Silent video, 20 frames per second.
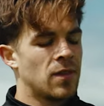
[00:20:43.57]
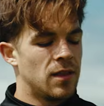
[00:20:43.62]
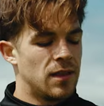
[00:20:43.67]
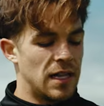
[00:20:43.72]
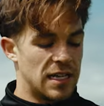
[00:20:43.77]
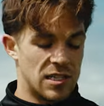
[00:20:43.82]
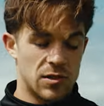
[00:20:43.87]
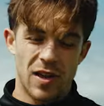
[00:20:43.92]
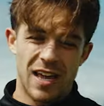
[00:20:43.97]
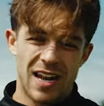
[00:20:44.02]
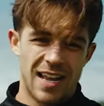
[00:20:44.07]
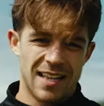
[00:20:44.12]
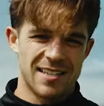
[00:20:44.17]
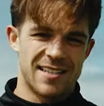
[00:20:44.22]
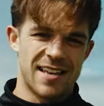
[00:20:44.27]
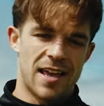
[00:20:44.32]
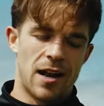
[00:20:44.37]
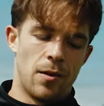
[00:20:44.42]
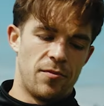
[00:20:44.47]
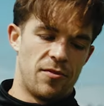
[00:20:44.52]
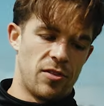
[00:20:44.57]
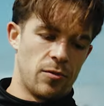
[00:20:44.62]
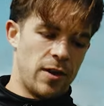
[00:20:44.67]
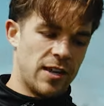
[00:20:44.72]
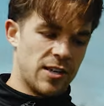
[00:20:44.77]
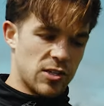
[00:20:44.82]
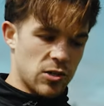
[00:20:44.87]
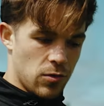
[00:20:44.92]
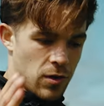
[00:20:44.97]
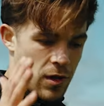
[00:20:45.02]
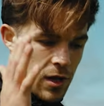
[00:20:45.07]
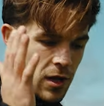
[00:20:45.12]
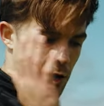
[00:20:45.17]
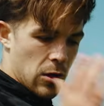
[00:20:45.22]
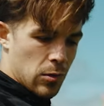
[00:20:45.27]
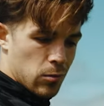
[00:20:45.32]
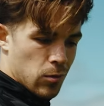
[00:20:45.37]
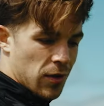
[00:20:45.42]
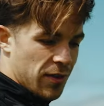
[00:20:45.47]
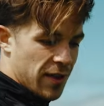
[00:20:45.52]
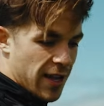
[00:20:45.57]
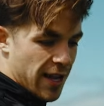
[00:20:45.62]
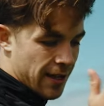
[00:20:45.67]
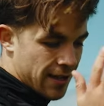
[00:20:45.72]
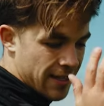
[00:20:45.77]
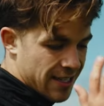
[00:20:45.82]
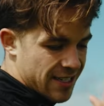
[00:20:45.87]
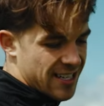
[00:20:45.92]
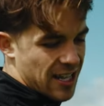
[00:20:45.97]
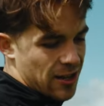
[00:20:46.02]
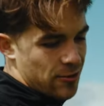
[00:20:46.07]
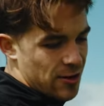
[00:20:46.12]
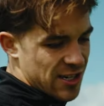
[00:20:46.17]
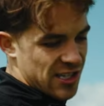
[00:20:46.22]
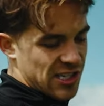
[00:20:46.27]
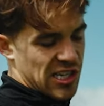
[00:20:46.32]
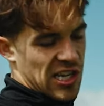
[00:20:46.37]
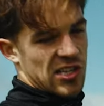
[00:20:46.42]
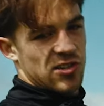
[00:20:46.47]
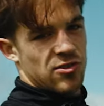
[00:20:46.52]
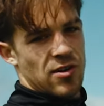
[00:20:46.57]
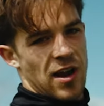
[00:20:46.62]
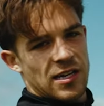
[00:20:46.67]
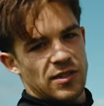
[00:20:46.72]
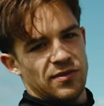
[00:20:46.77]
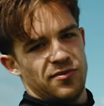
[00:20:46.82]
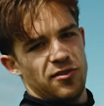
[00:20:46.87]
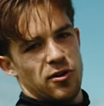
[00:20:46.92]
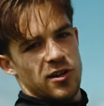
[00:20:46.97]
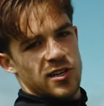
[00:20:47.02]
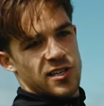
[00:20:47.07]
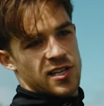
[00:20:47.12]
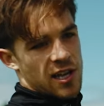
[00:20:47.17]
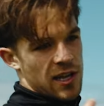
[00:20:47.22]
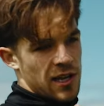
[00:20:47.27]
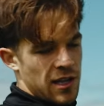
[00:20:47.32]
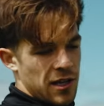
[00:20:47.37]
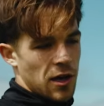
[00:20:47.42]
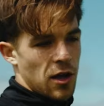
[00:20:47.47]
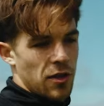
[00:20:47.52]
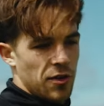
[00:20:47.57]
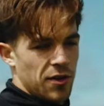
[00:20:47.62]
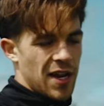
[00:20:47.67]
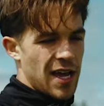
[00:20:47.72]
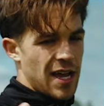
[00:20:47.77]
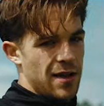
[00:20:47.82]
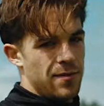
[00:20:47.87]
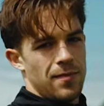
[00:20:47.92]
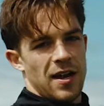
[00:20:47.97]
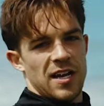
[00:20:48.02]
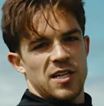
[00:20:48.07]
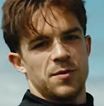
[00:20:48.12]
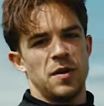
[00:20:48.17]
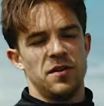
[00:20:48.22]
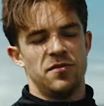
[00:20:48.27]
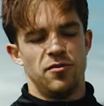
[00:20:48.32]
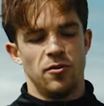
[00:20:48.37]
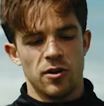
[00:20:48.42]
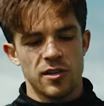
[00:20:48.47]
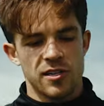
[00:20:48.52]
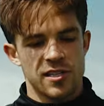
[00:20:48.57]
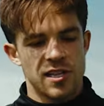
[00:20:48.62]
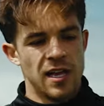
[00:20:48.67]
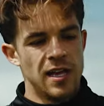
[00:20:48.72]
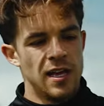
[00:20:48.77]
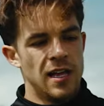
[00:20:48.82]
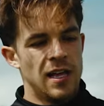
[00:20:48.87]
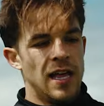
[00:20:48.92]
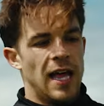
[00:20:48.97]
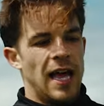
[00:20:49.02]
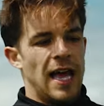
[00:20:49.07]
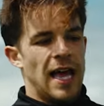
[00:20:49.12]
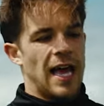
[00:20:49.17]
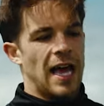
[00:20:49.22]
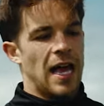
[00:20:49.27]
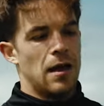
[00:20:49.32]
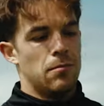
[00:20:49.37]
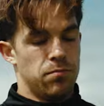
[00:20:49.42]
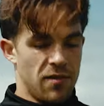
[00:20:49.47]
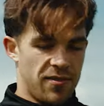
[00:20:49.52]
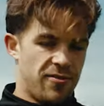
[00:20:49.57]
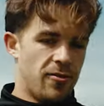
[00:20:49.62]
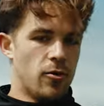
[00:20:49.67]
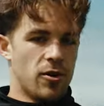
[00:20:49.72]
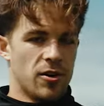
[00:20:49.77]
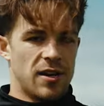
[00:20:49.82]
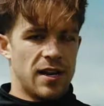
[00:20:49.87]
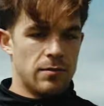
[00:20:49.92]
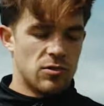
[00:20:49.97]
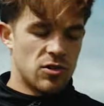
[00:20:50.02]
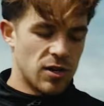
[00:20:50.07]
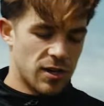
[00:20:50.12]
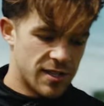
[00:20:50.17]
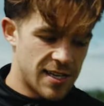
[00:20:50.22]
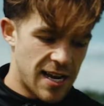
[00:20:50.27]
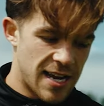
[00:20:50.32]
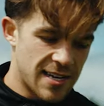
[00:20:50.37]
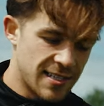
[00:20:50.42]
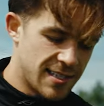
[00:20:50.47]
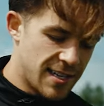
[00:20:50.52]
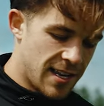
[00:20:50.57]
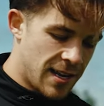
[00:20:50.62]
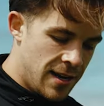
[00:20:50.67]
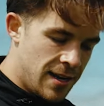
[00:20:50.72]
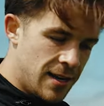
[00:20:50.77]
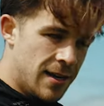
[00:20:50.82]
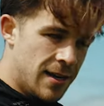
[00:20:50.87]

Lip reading: That's the way I like to set it up for the week. So one day acceleration, change of direction focused, other day max speed focused before your team training sessions then.